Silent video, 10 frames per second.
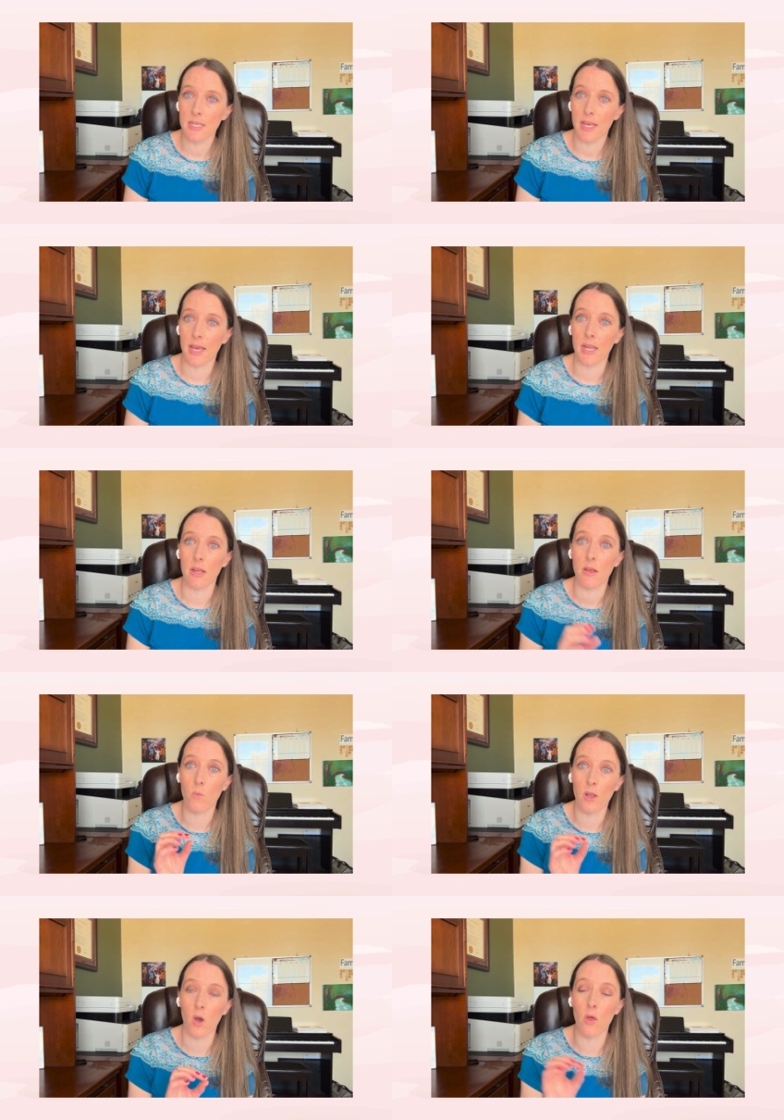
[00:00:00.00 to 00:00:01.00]
and it
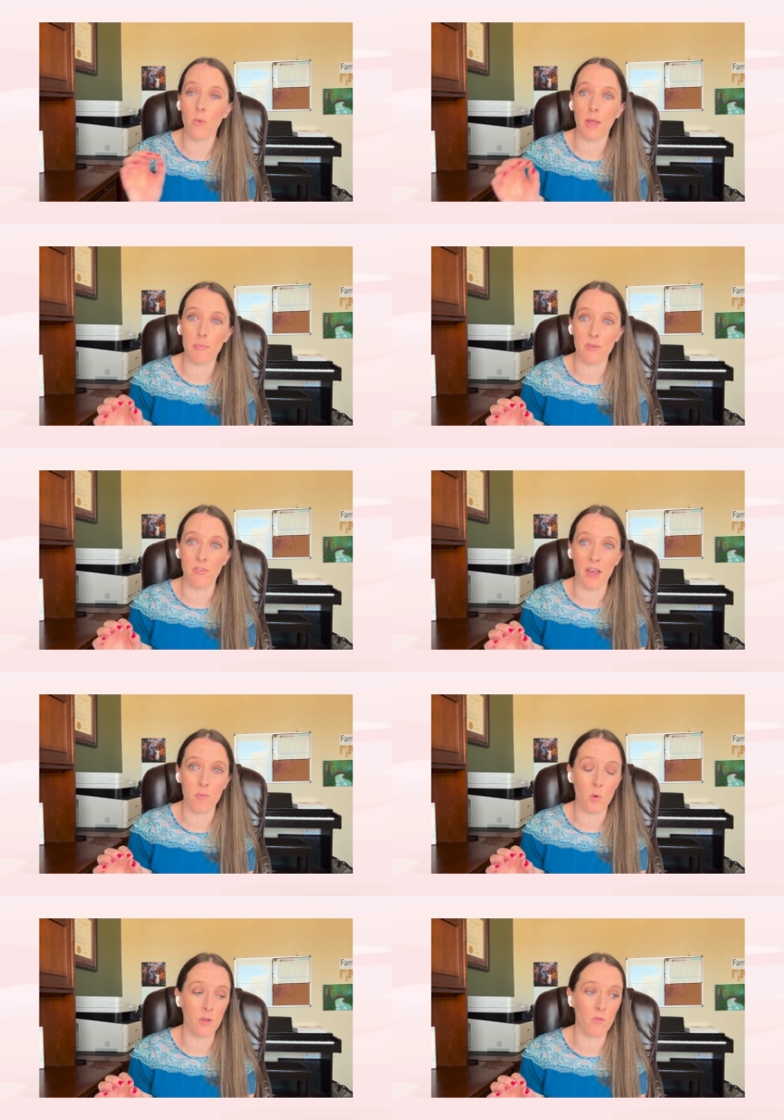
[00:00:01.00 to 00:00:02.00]
went all the way up to
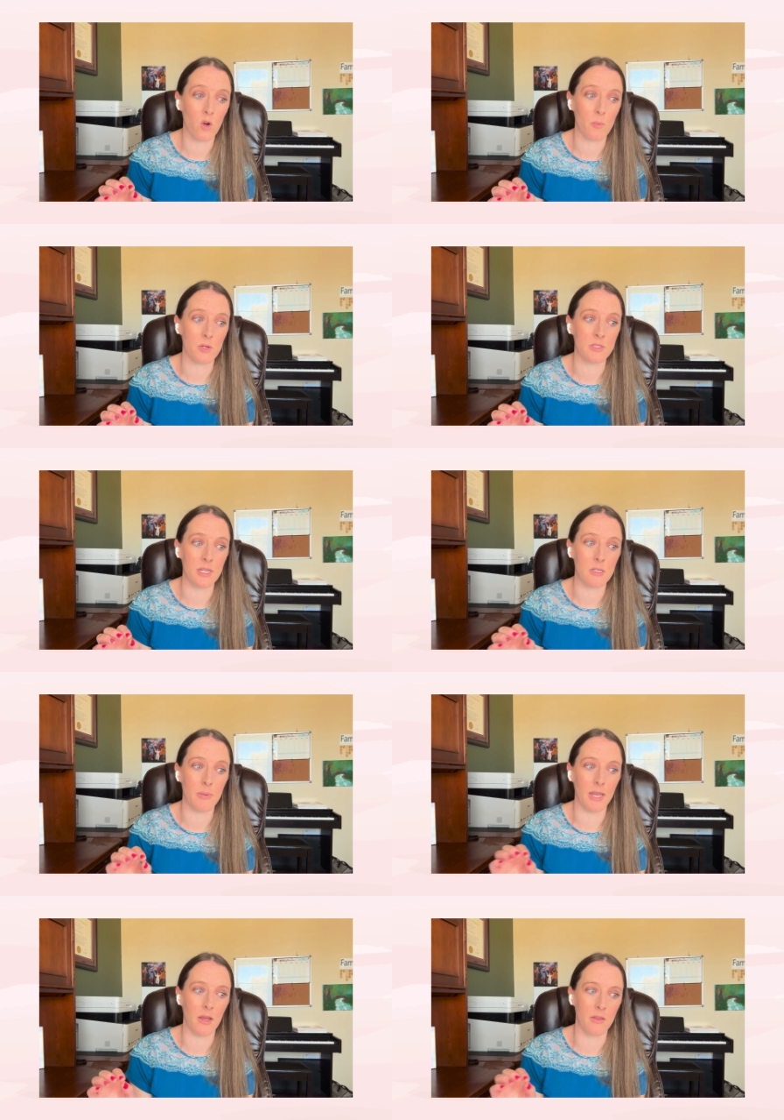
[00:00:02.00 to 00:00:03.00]
5.4%
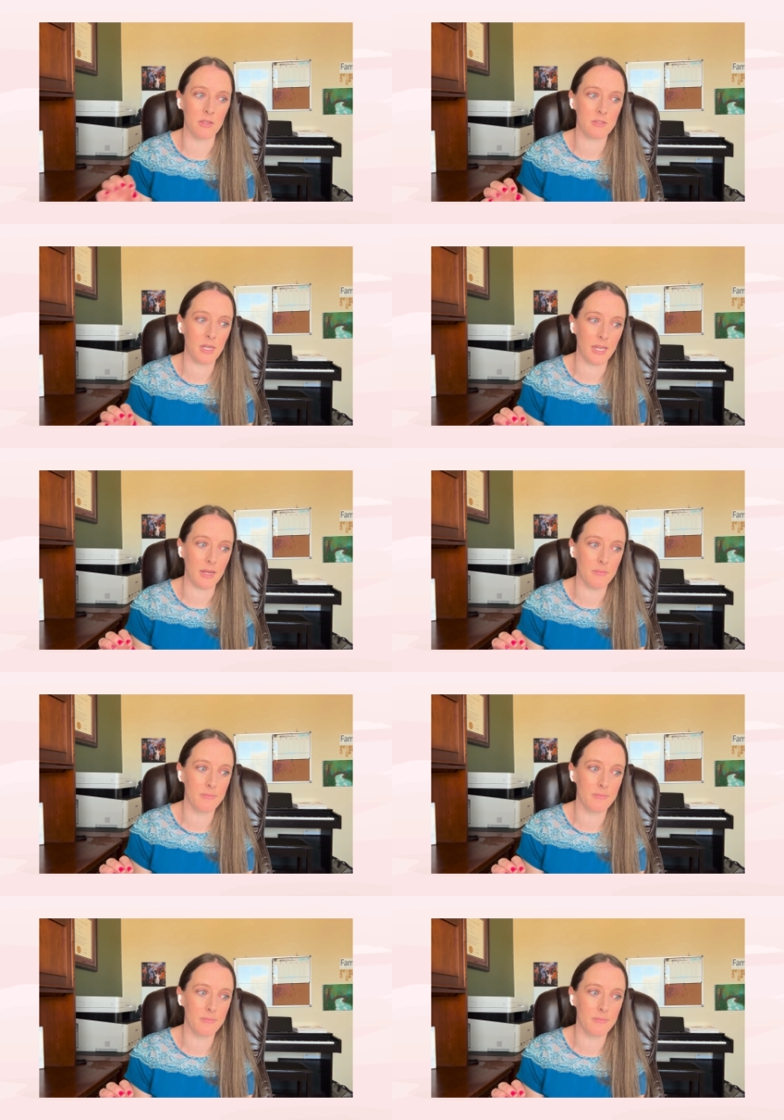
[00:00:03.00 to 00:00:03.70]
depending on the study.